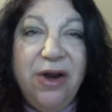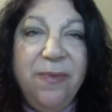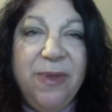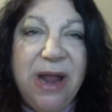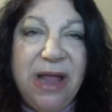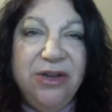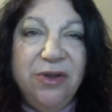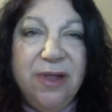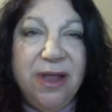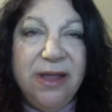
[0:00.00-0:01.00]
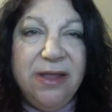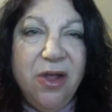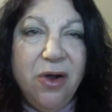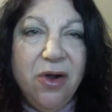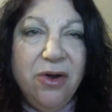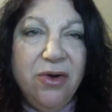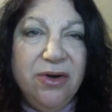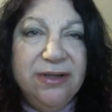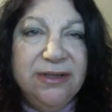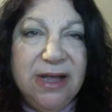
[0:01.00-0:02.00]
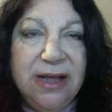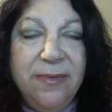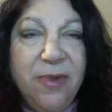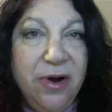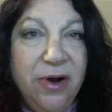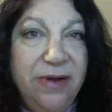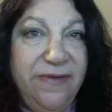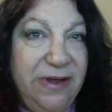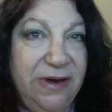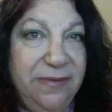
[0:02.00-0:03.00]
but I don't like the art or design part of it.